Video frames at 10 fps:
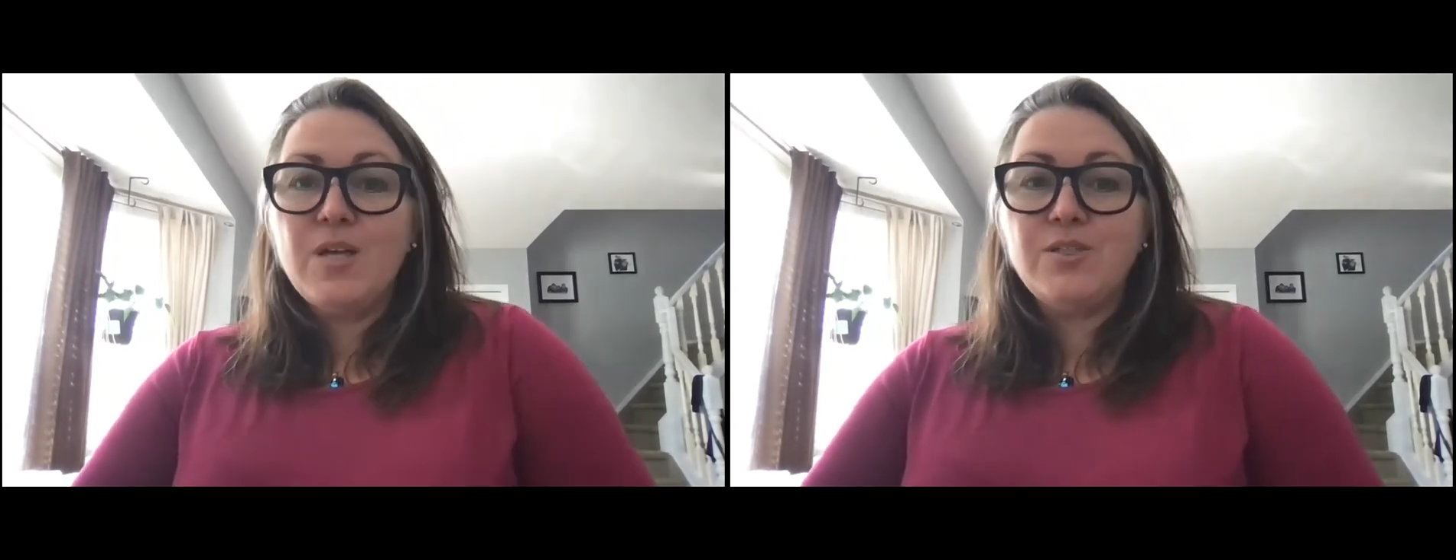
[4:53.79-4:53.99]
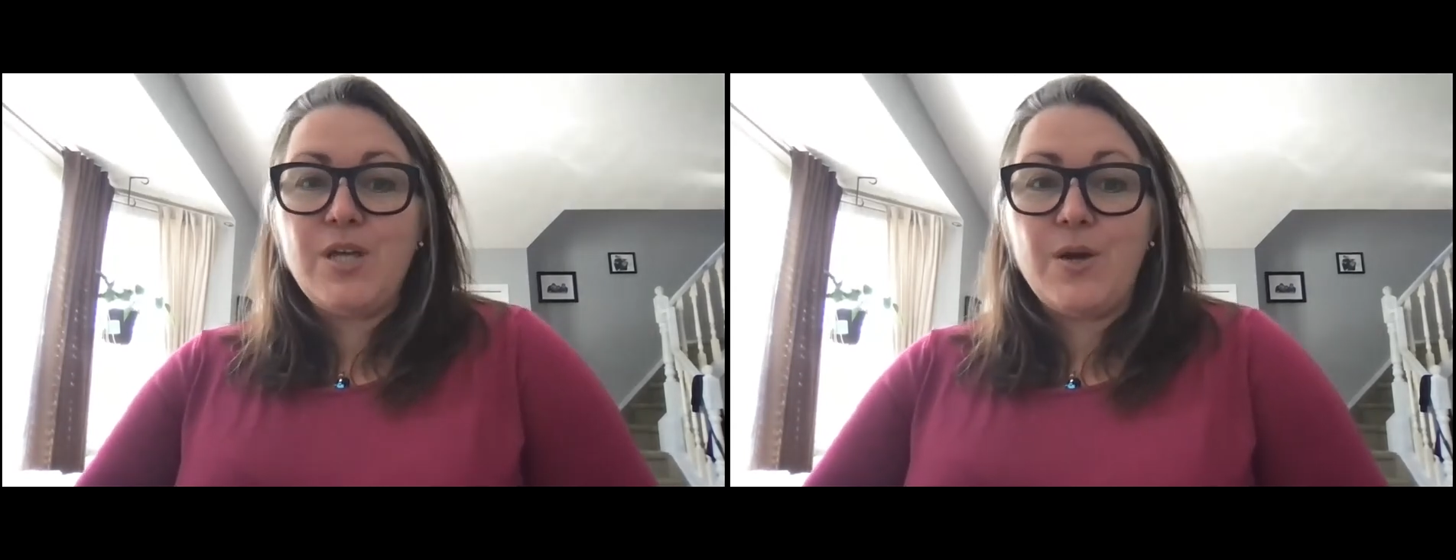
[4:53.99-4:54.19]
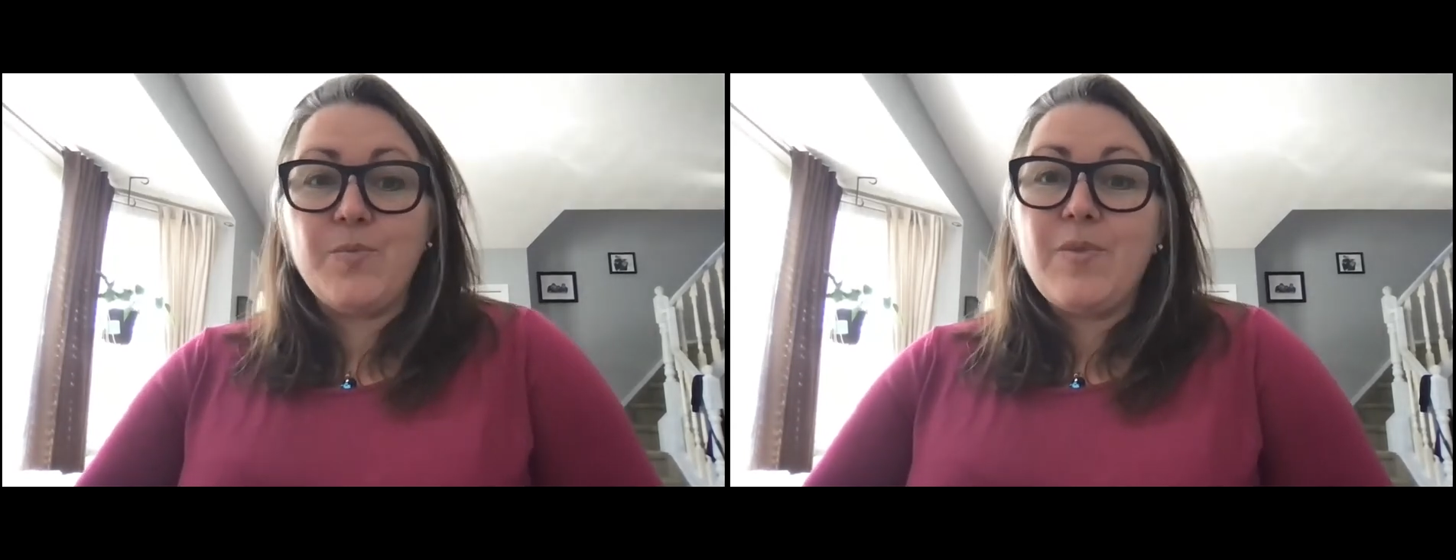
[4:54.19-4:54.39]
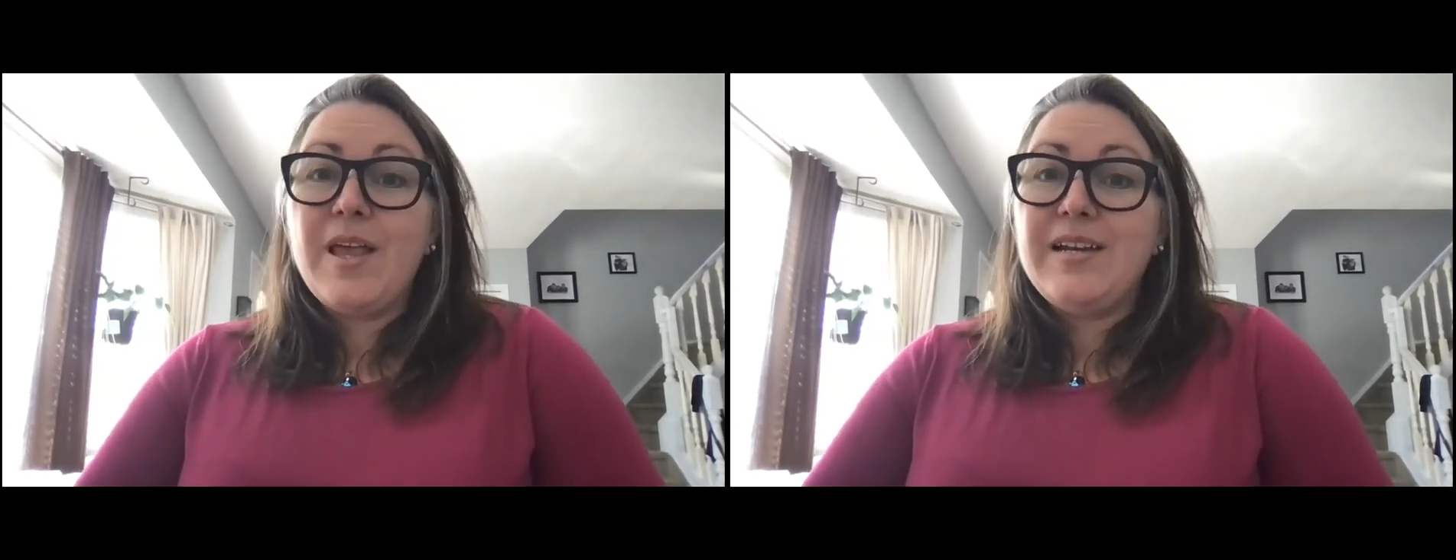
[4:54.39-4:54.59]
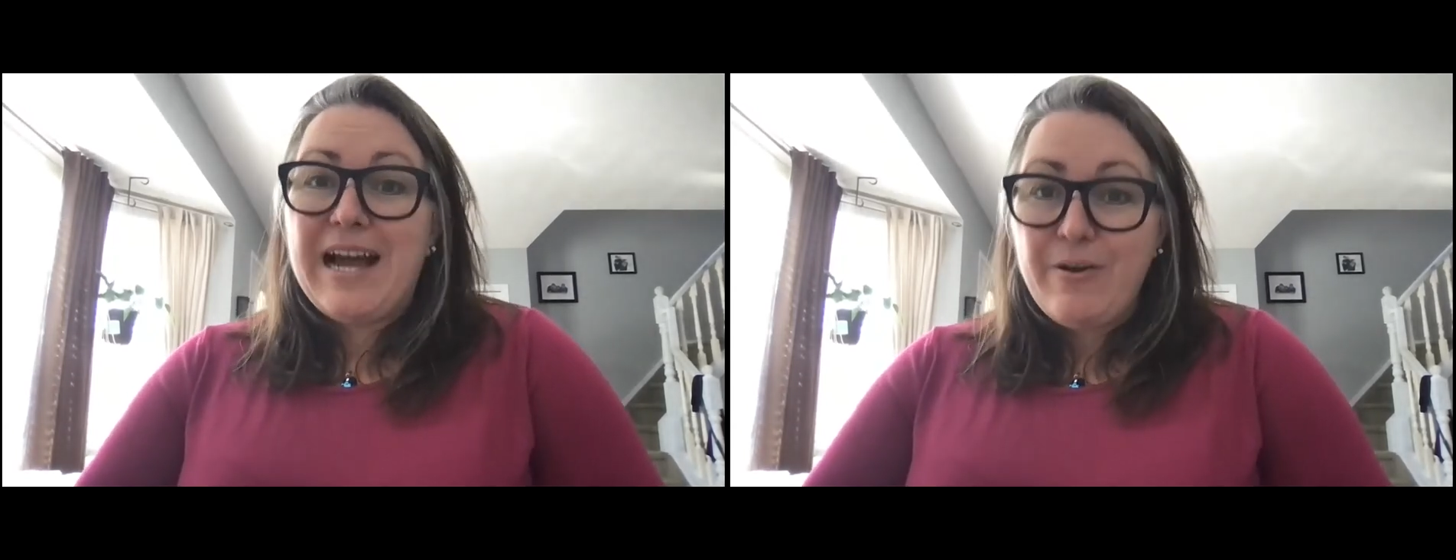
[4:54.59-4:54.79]
So
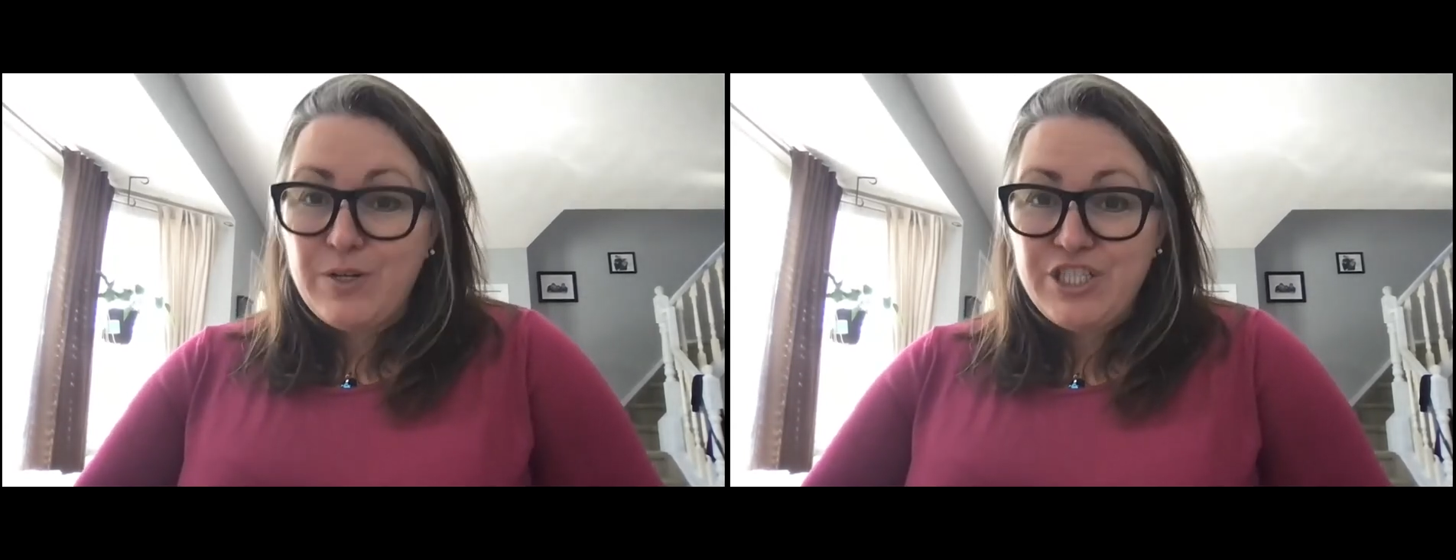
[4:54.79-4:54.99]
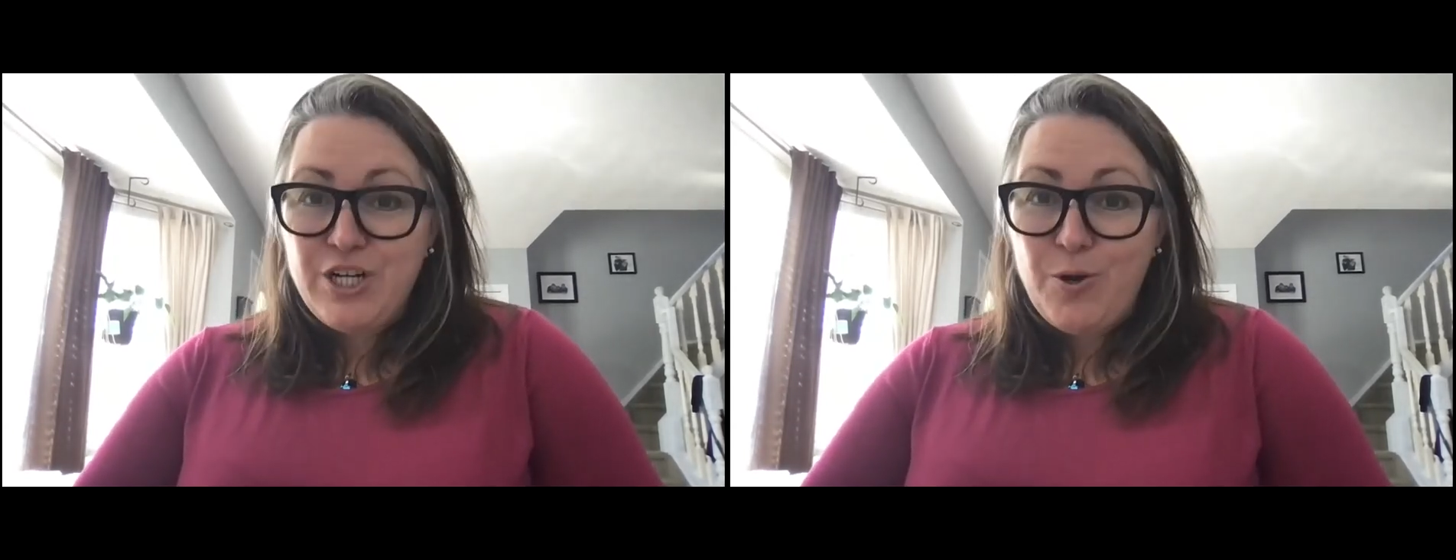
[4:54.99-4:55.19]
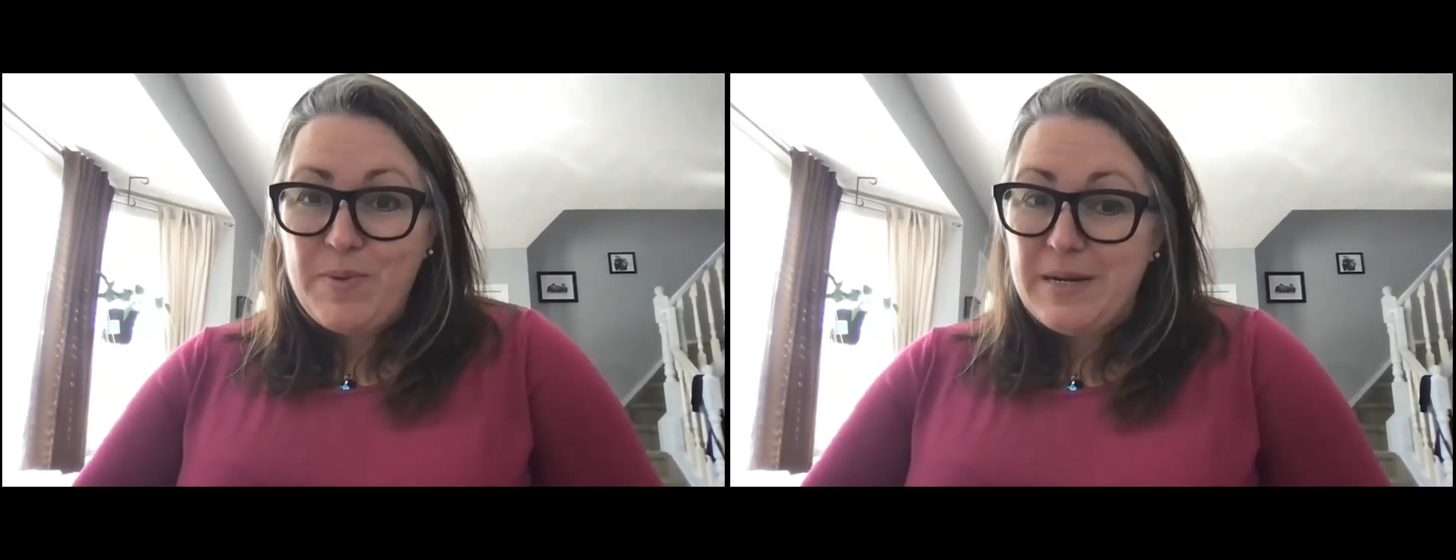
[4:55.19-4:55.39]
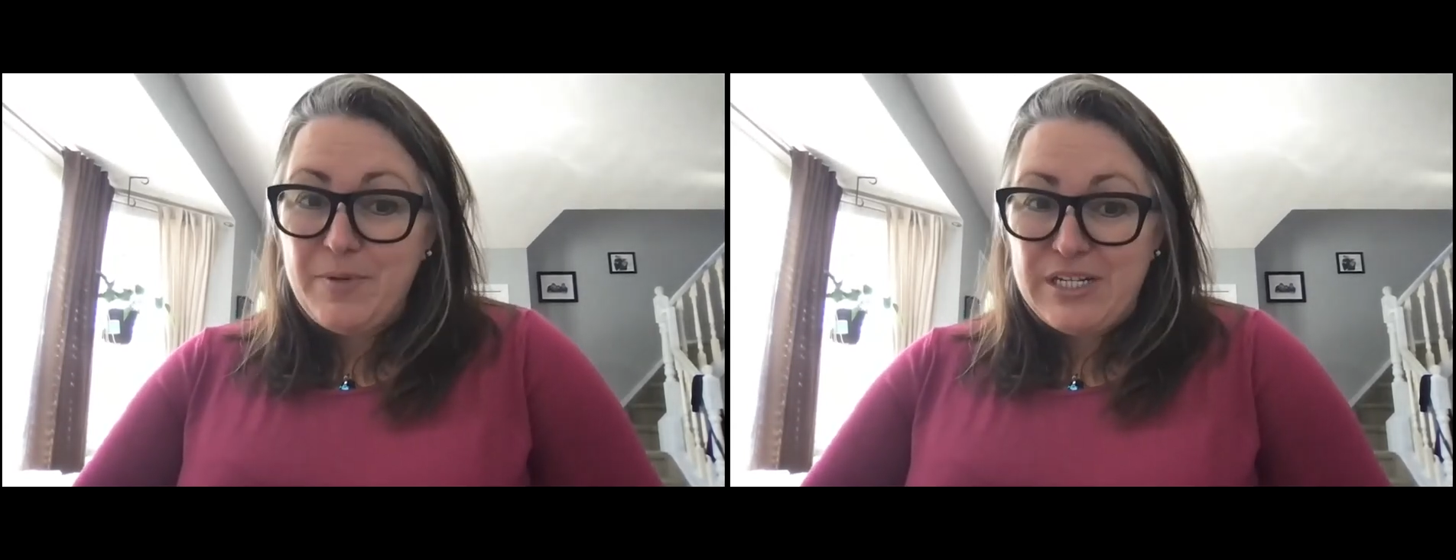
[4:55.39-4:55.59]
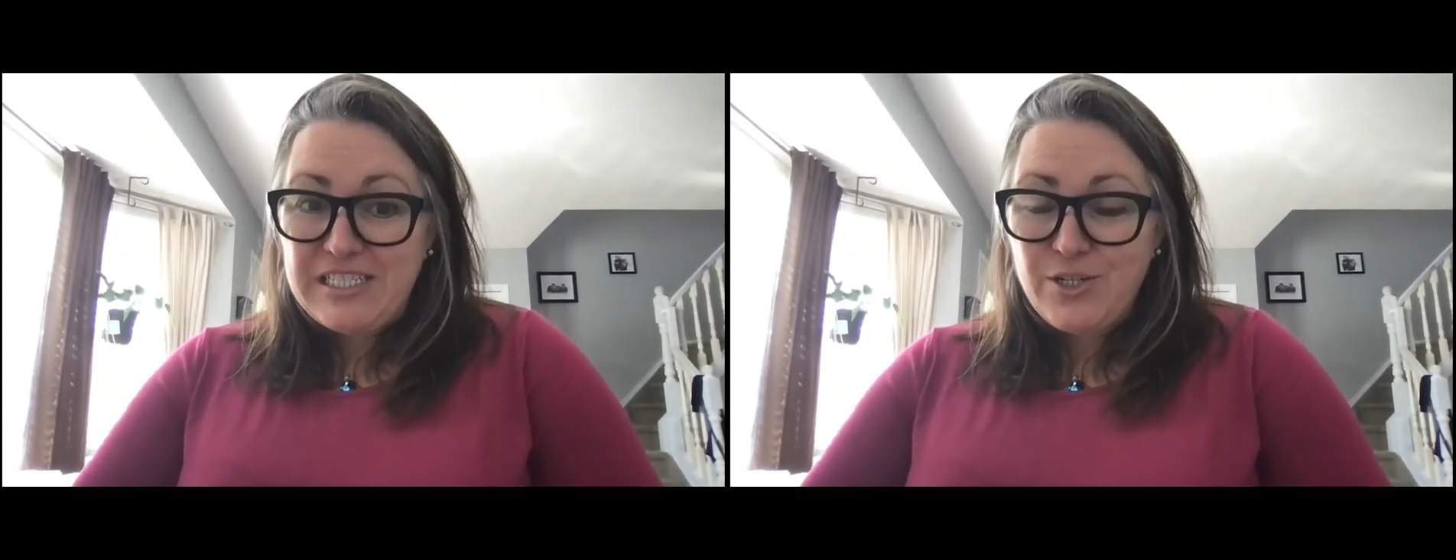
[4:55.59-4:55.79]
now I want you to open up
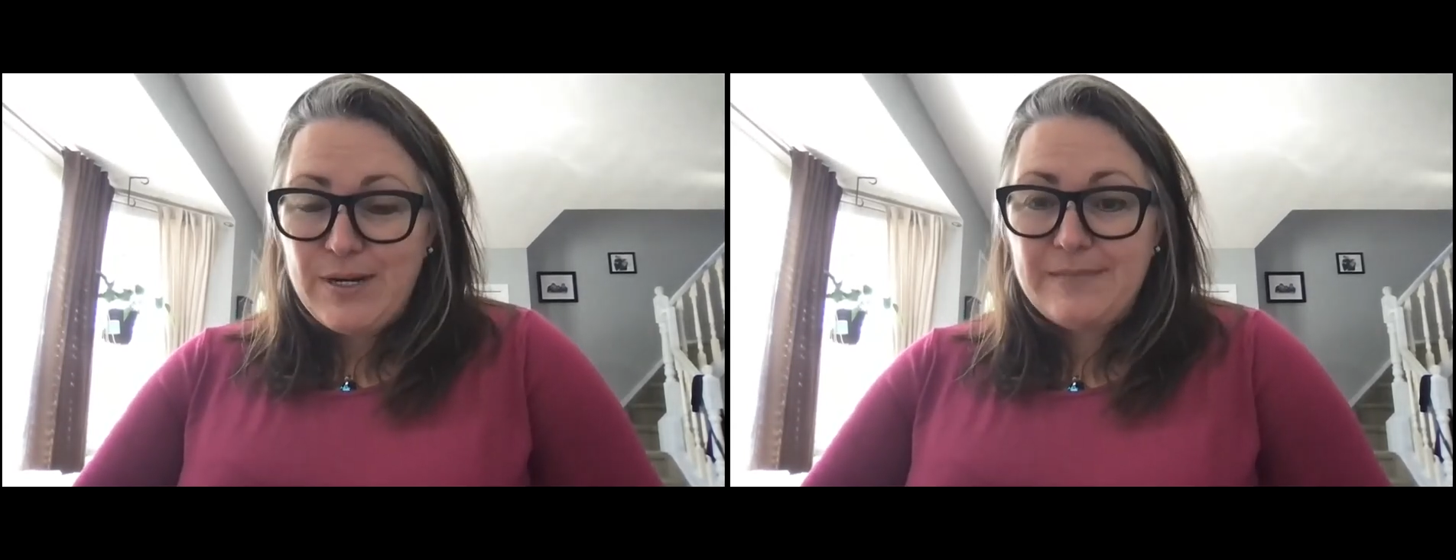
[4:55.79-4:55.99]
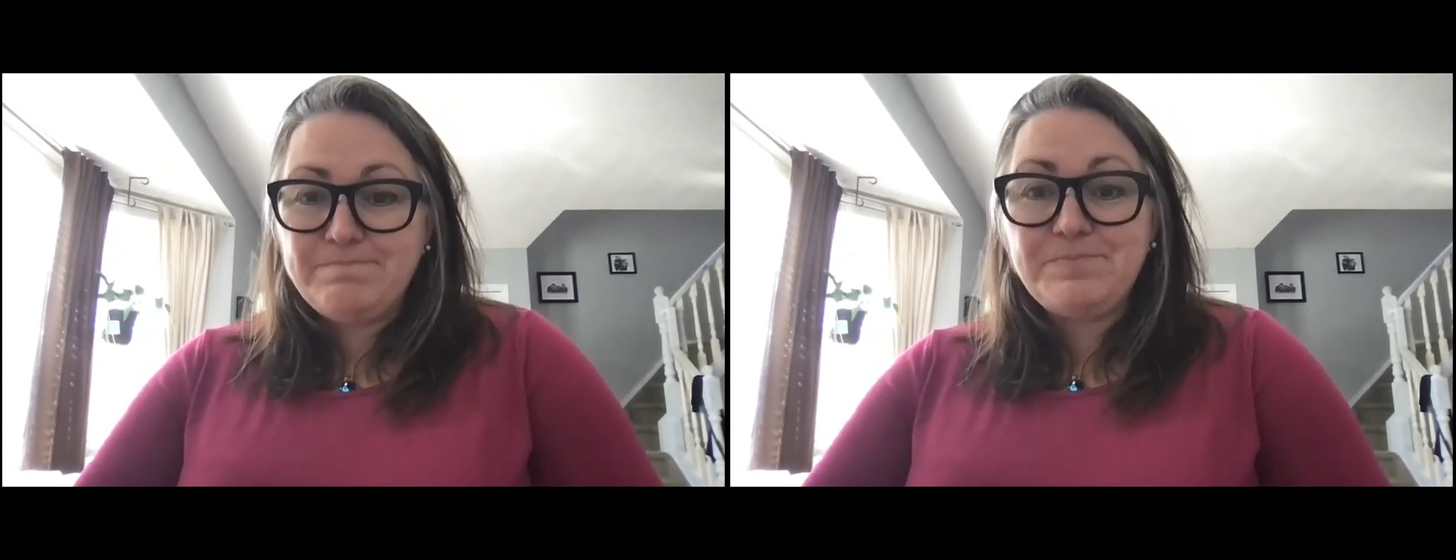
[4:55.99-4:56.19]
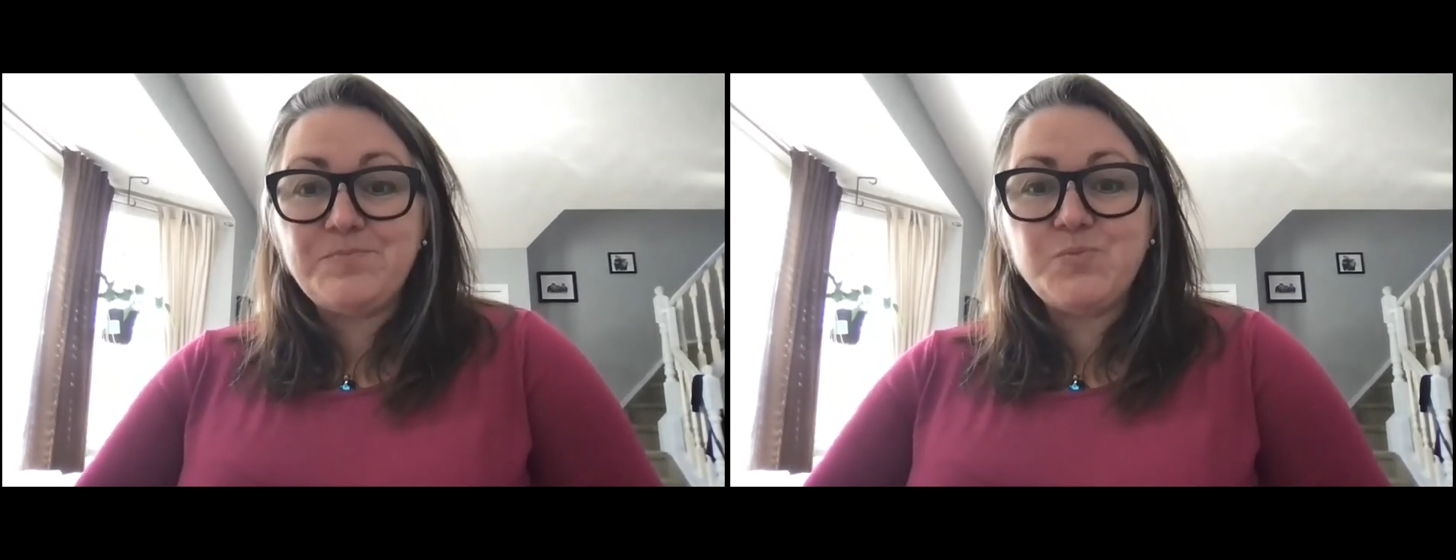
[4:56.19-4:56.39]
your Instagram.